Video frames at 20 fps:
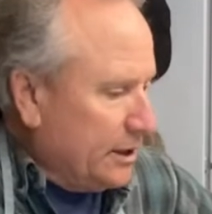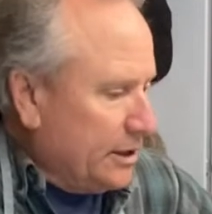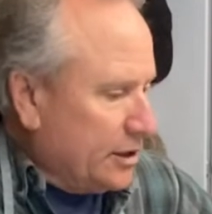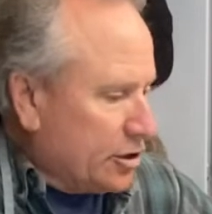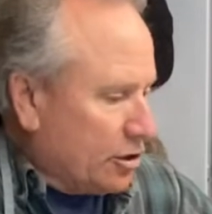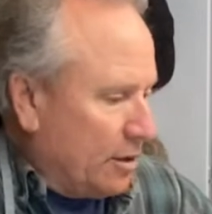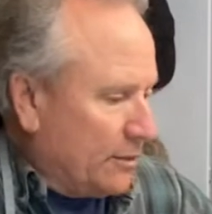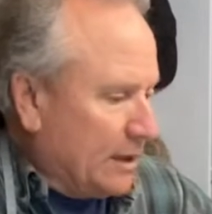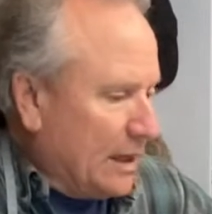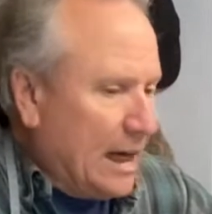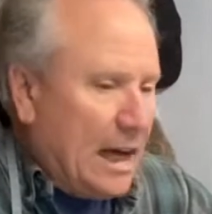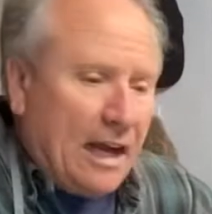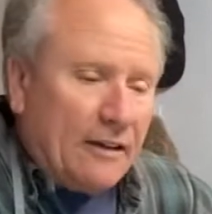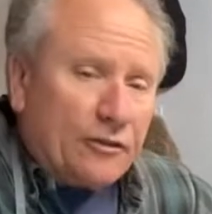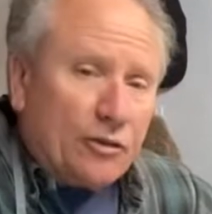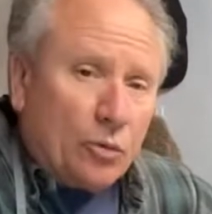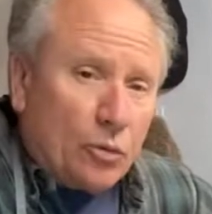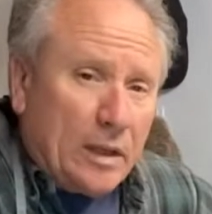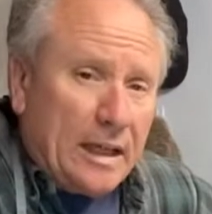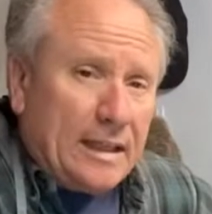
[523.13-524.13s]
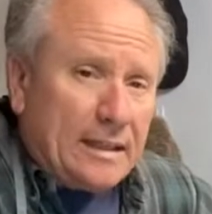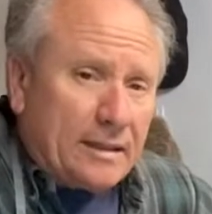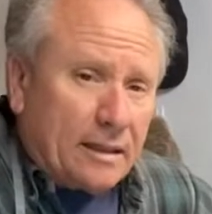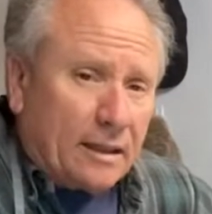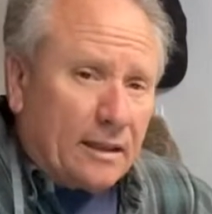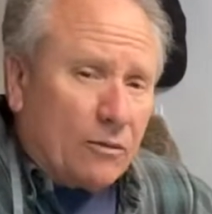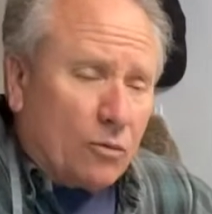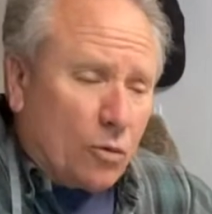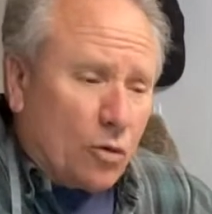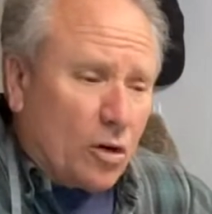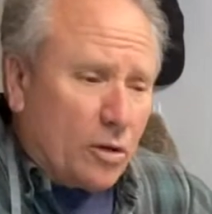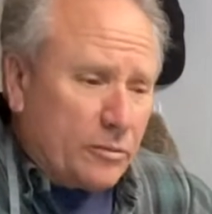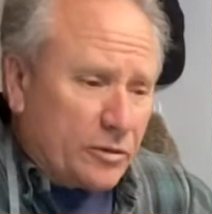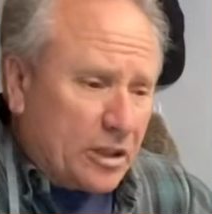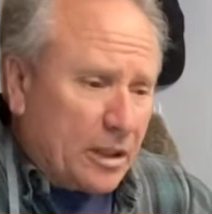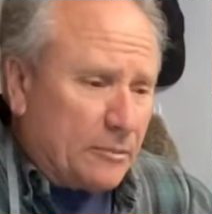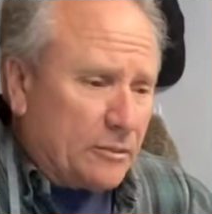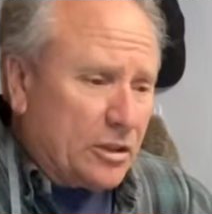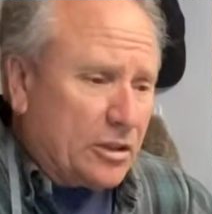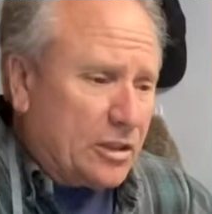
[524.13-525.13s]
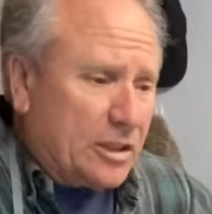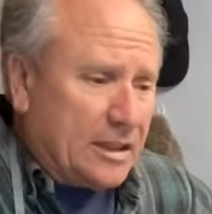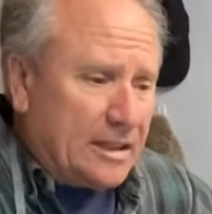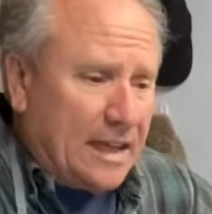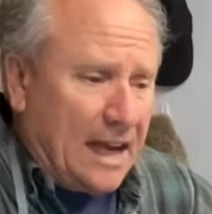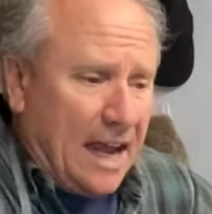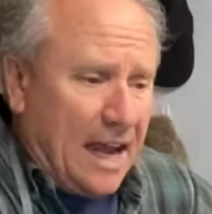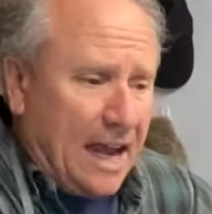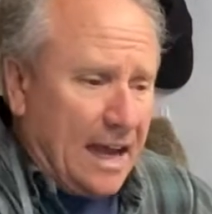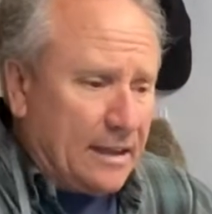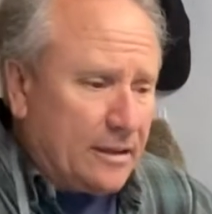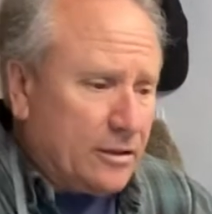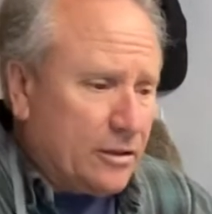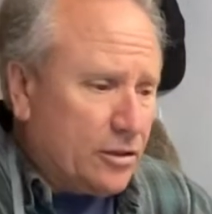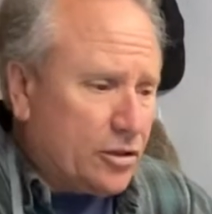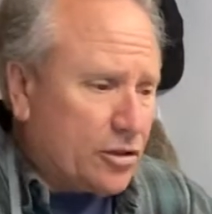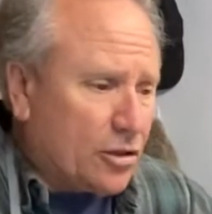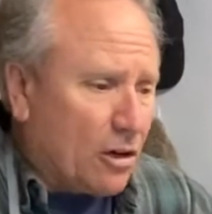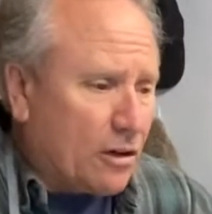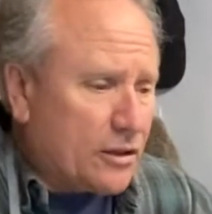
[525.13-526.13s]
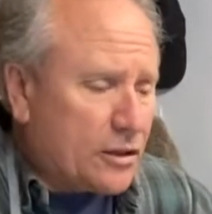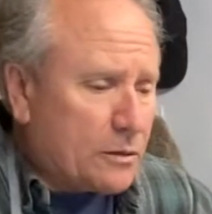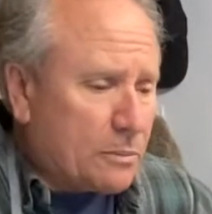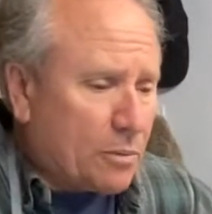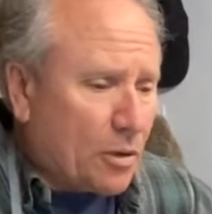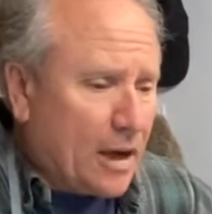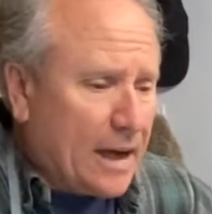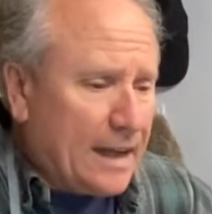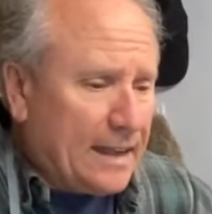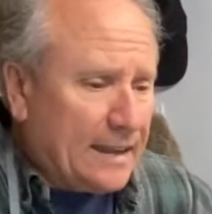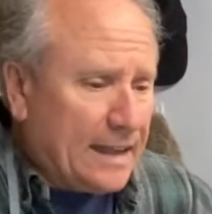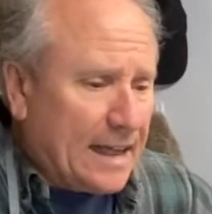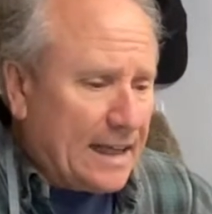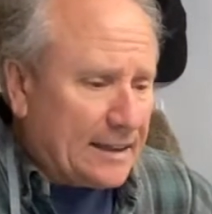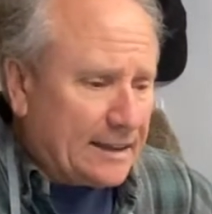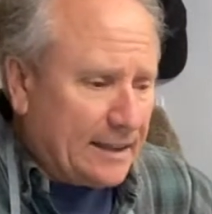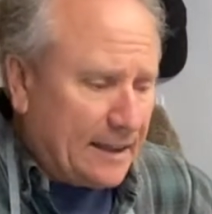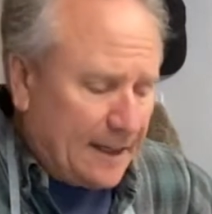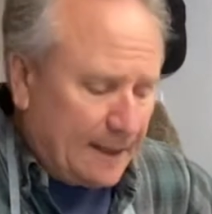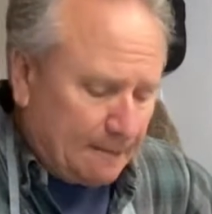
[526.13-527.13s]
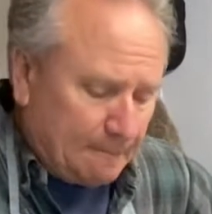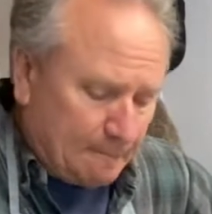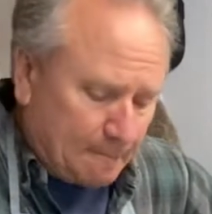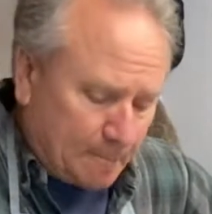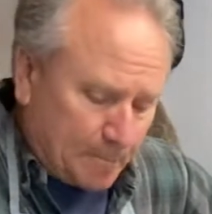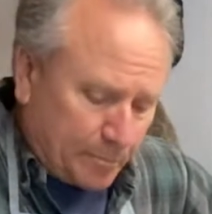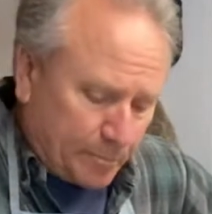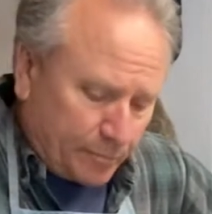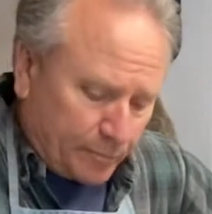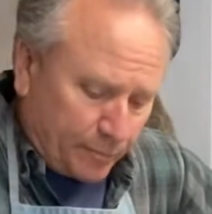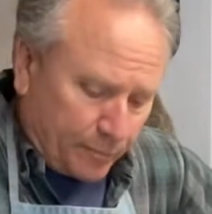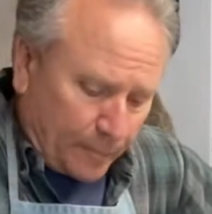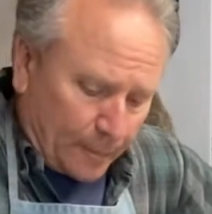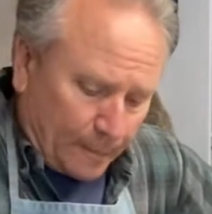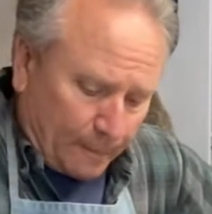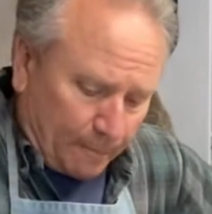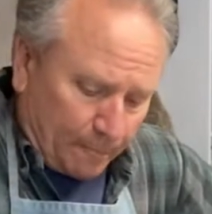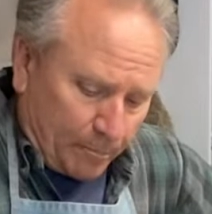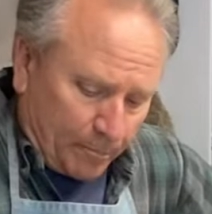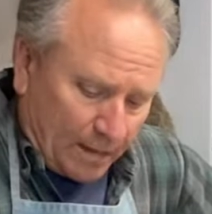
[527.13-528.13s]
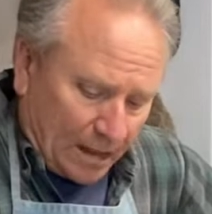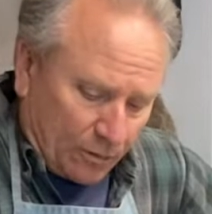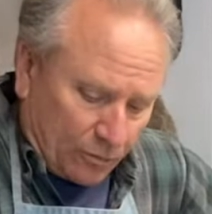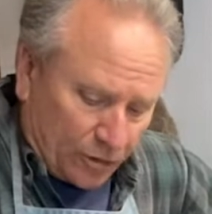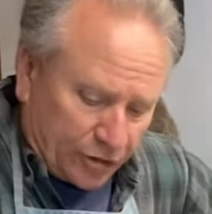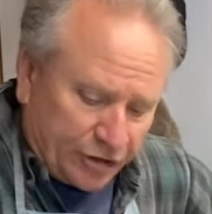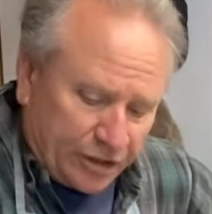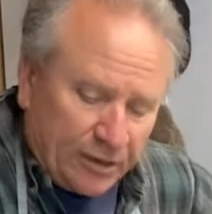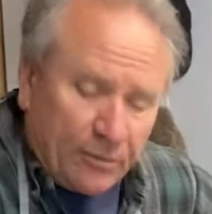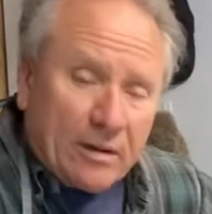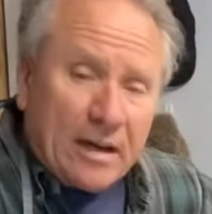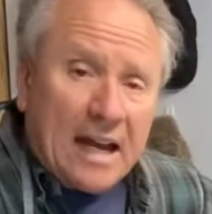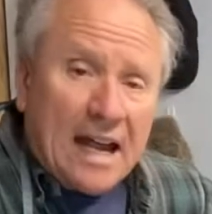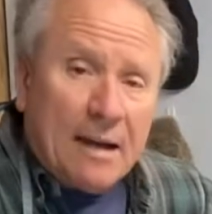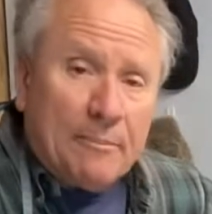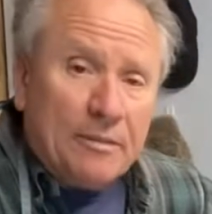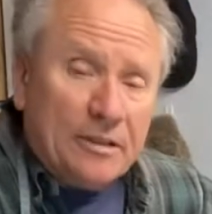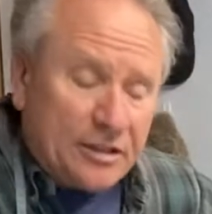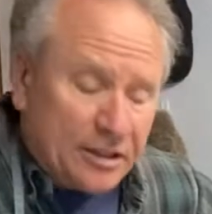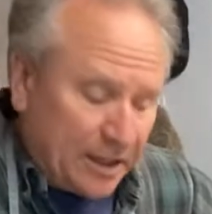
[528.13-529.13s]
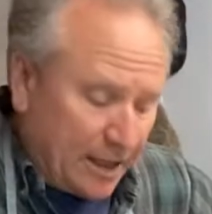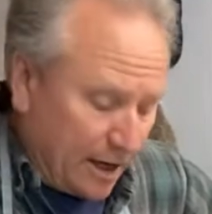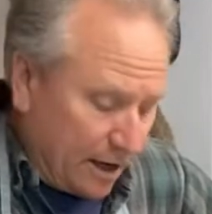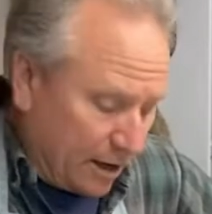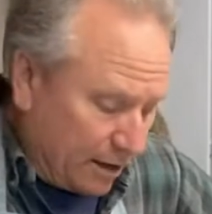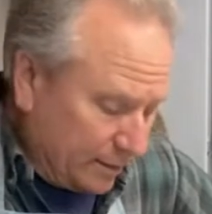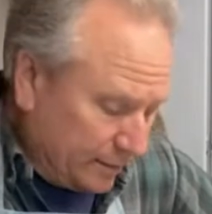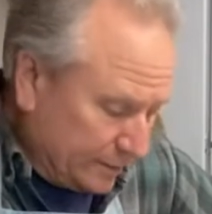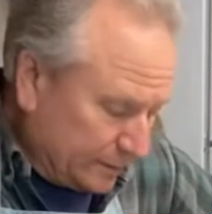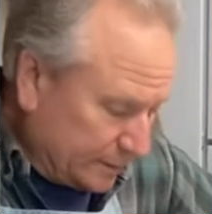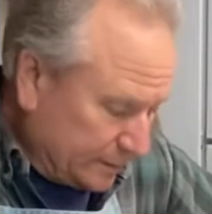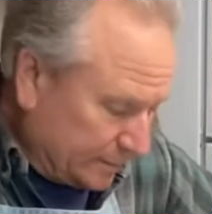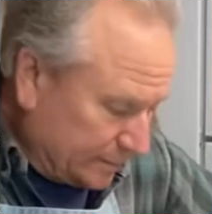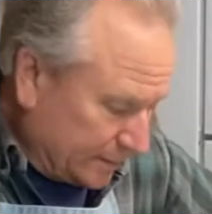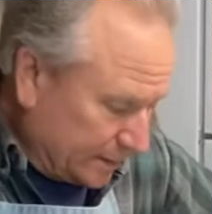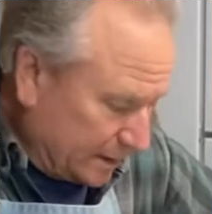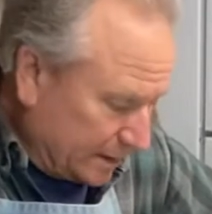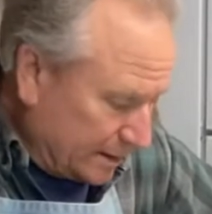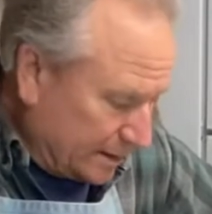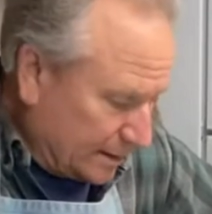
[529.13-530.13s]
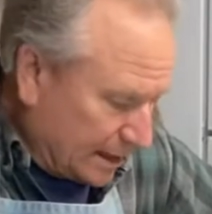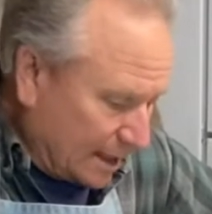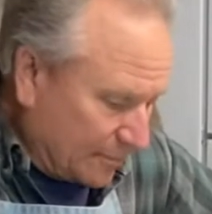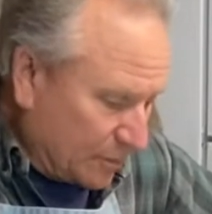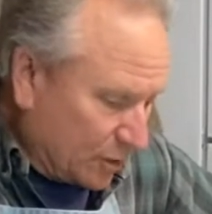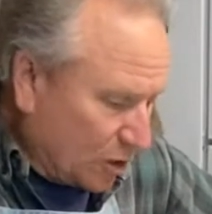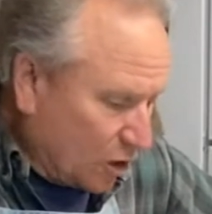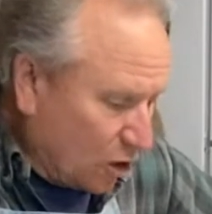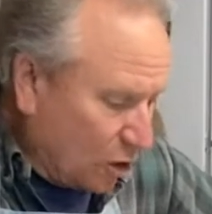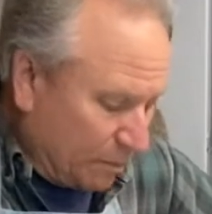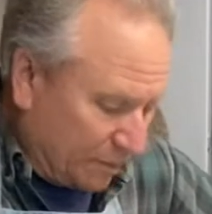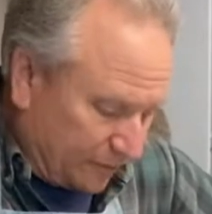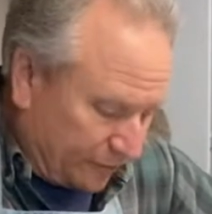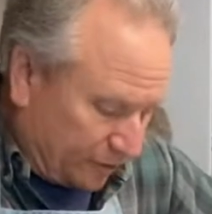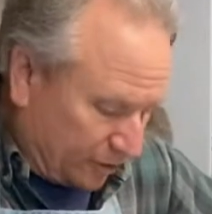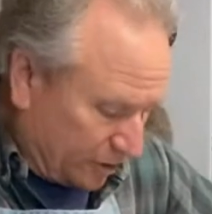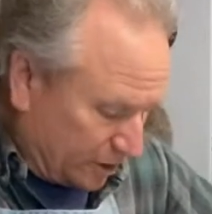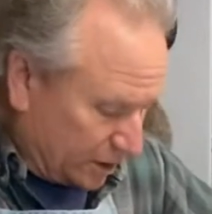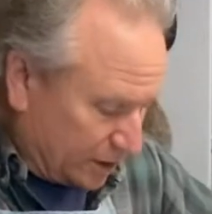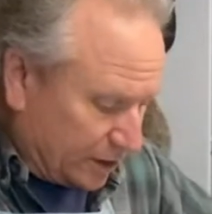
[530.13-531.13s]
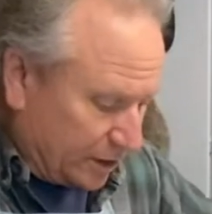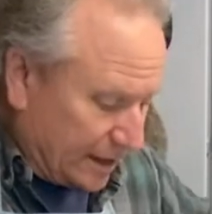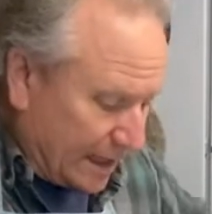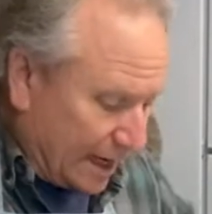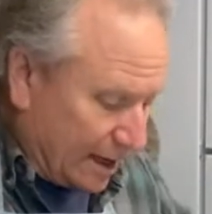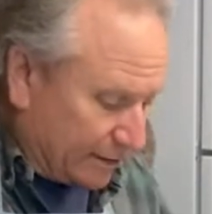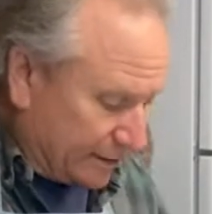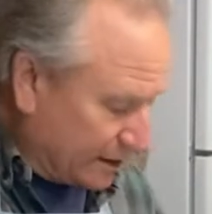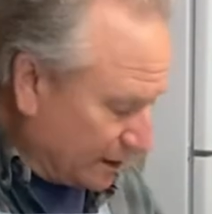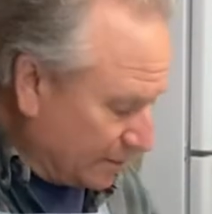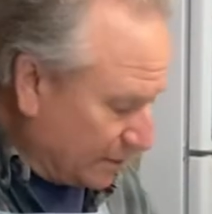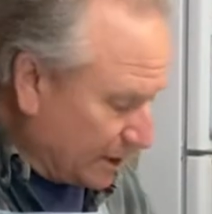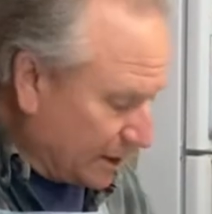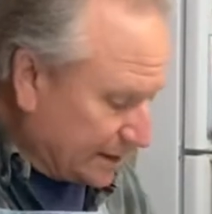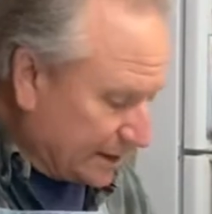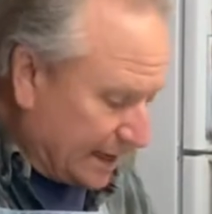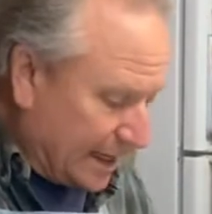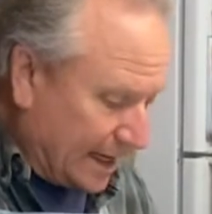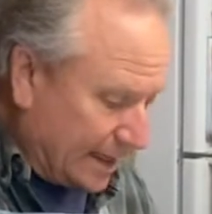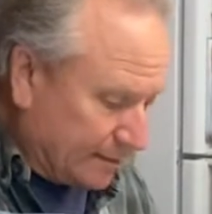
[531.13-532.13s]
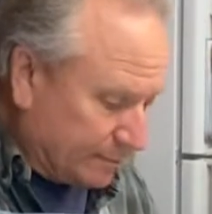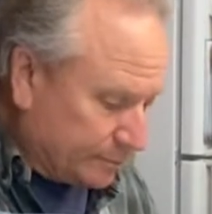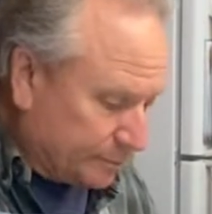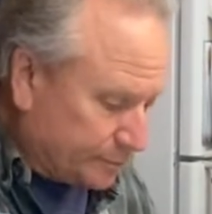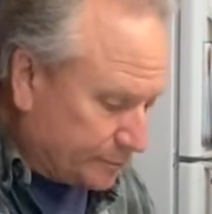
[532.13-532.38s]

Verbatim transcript: So I'm going to have to wait till it warms up just a tad to start spraying that thing. We'll see what happens there. I've been hoping for a good outcome on that